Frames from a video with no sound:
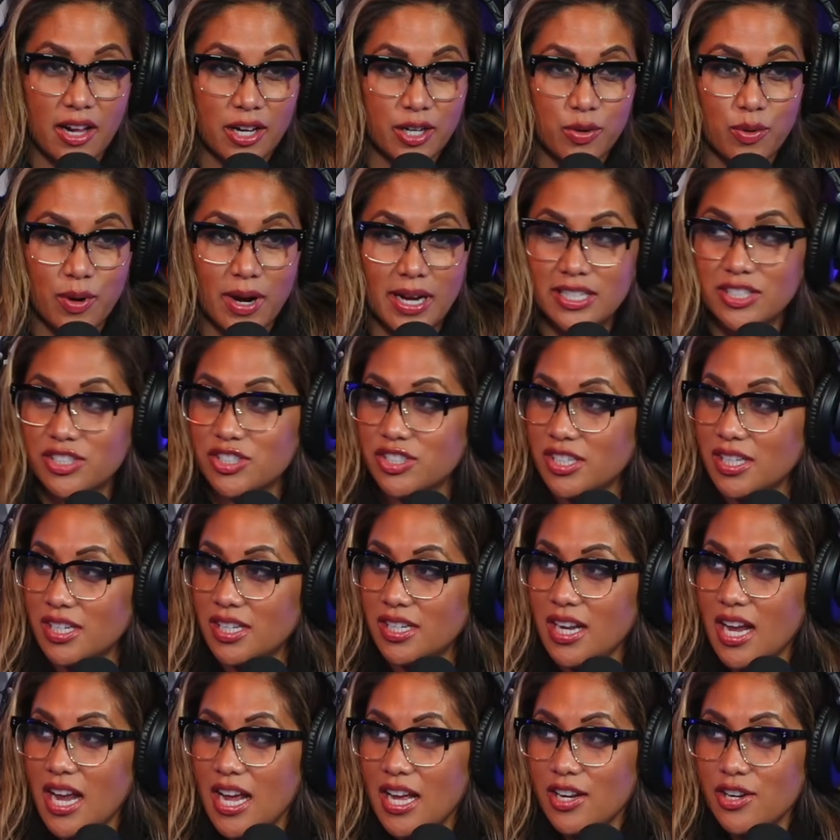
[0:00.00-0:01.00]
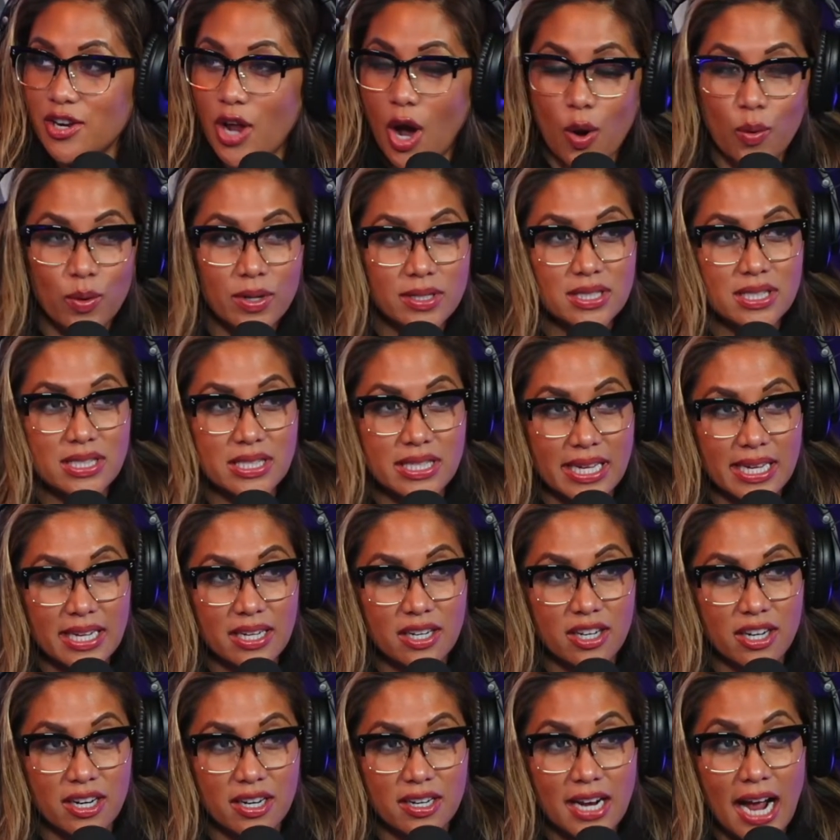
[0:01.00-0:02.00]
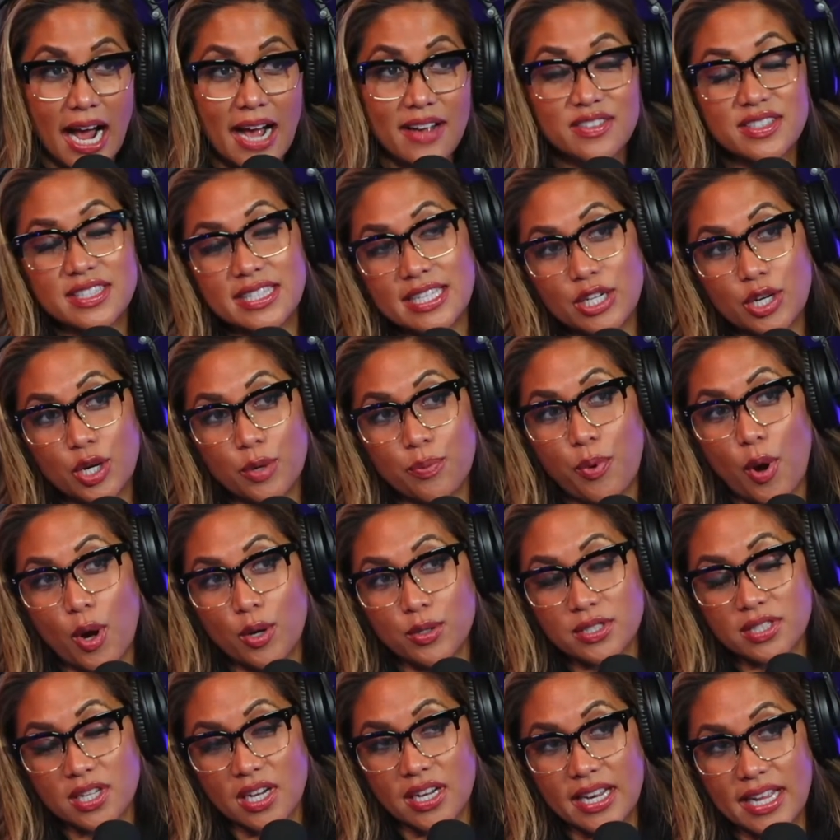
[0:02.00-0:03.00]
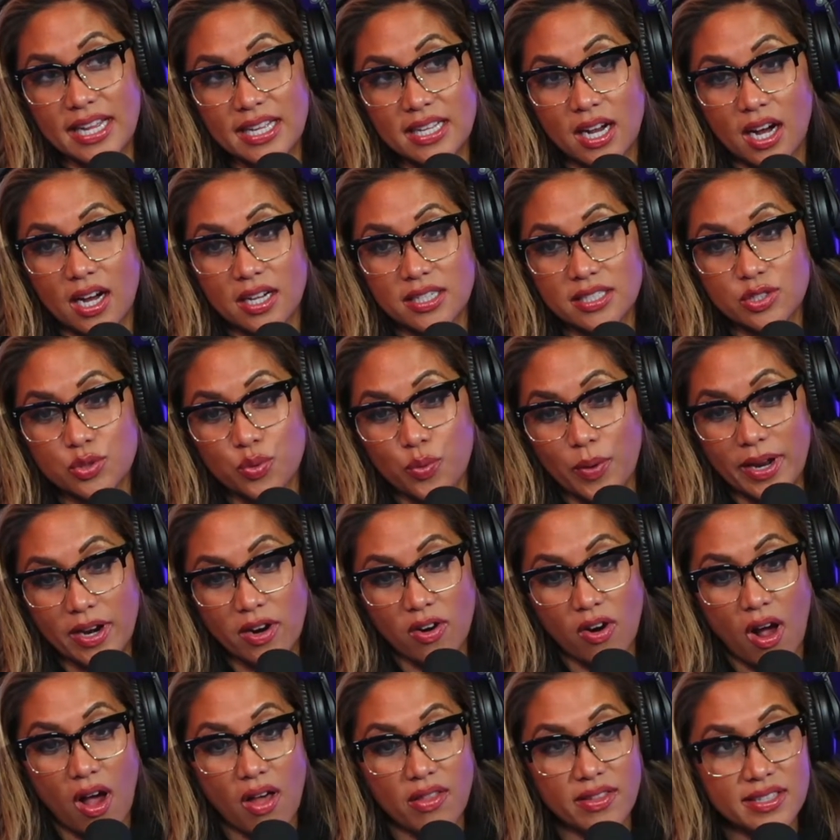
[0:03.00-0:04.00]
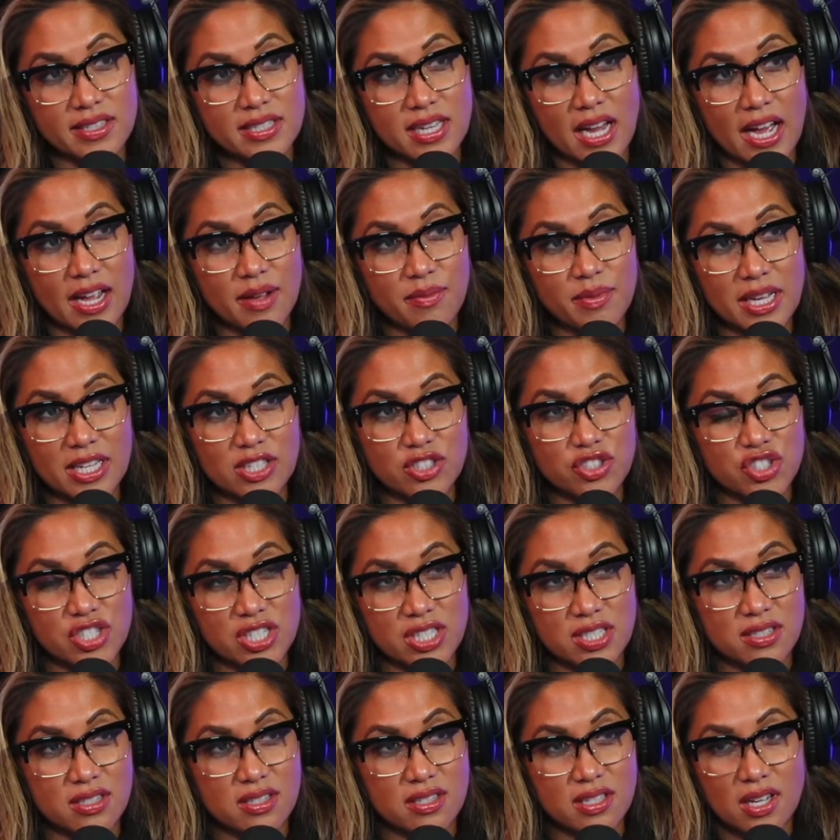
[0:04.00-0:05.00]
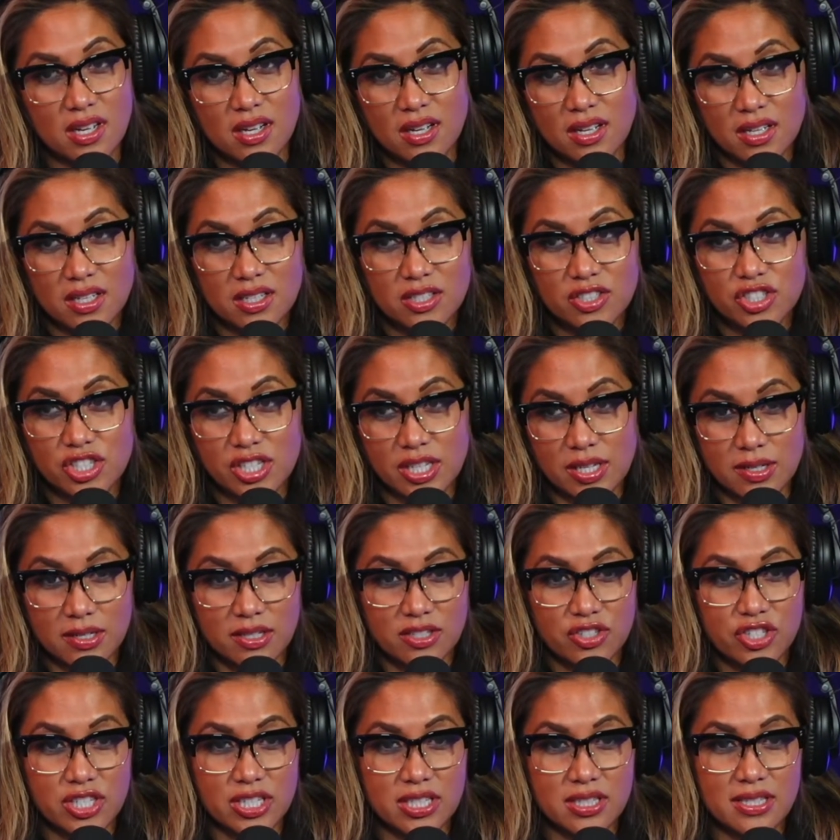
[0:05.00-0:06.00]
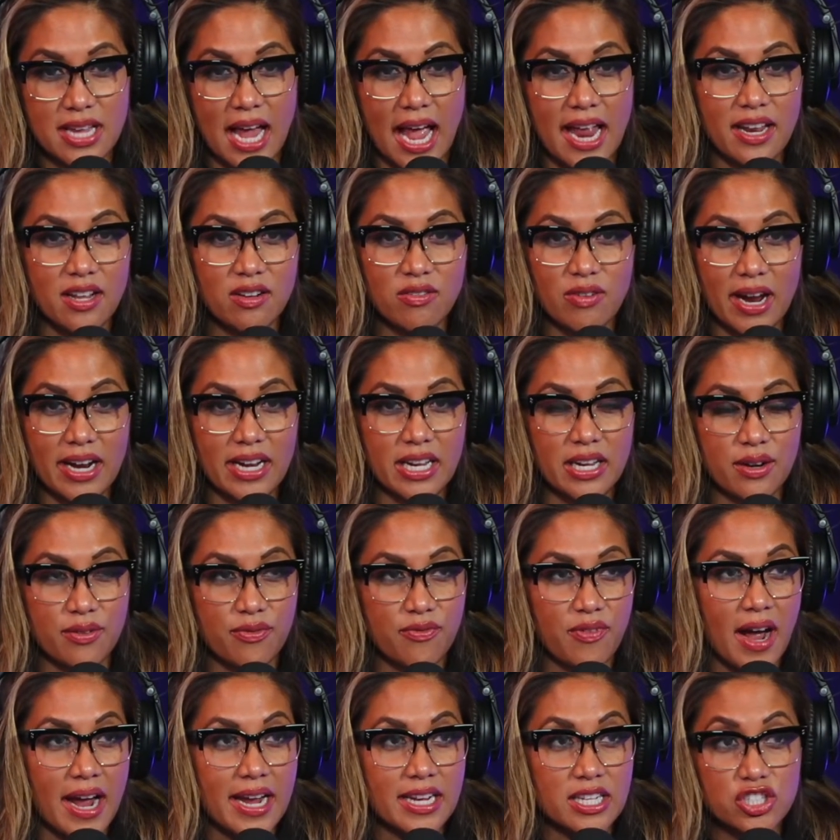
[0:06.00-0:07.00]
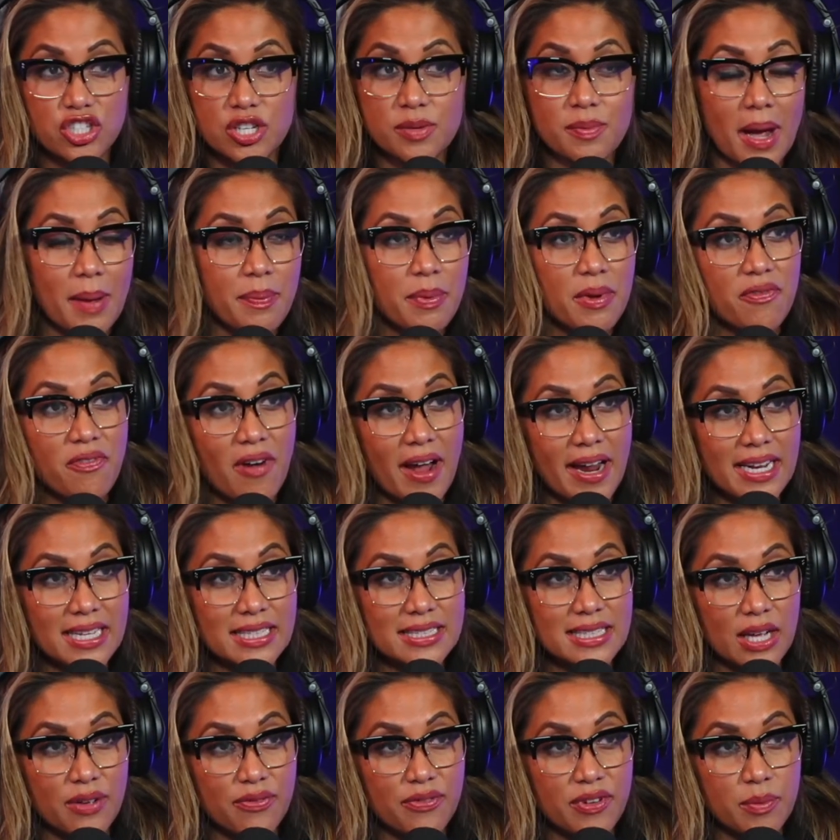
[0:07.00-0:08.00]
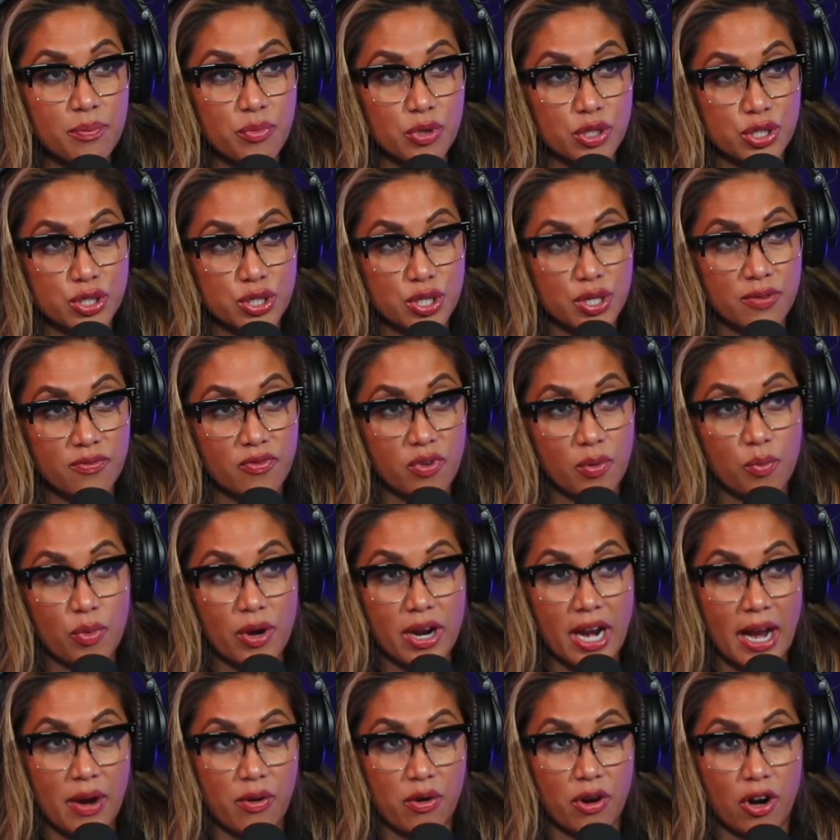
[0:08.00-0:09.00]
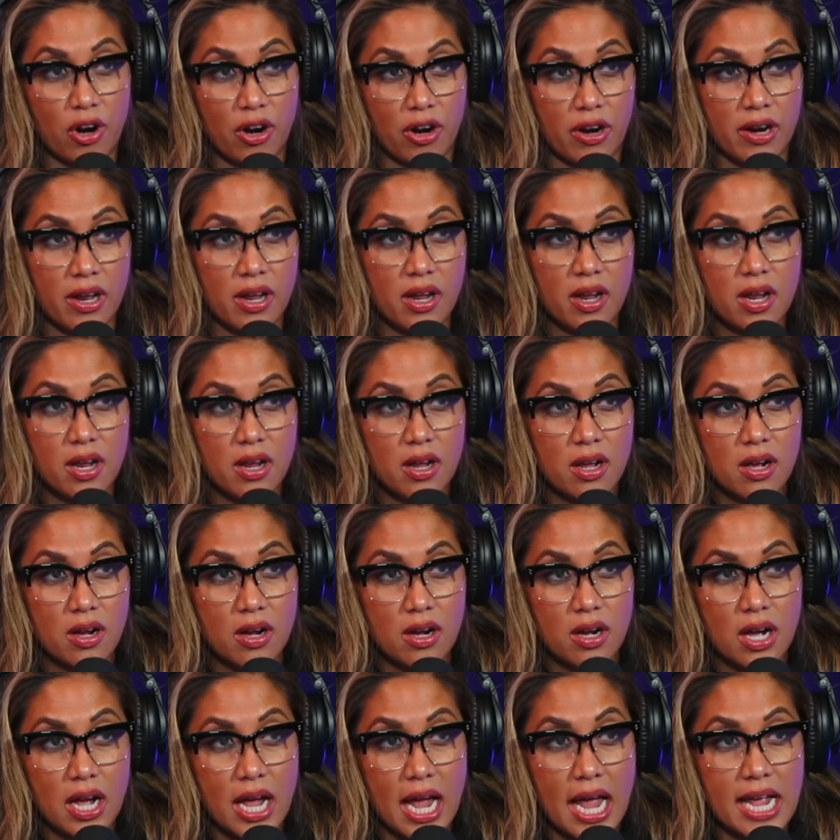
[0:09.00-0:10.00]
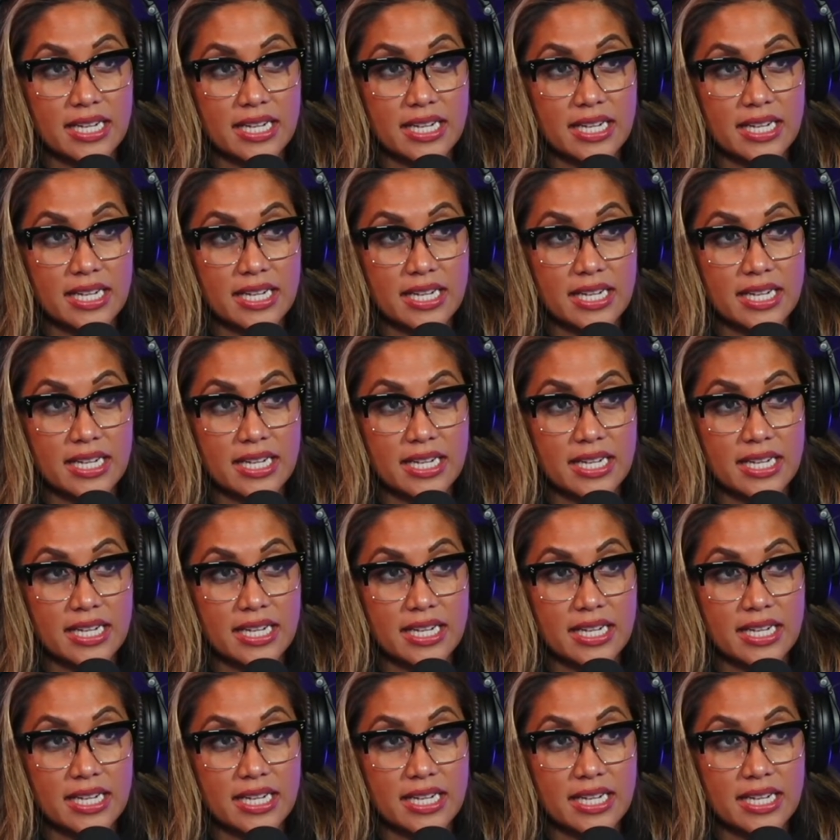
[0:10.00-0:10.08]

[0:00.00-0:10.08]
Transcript: question. No one's seen her. I see her post on Twitter all the time that she's getting ready to fight. She might be fighting Delphine Pursoon, from what I've heard. And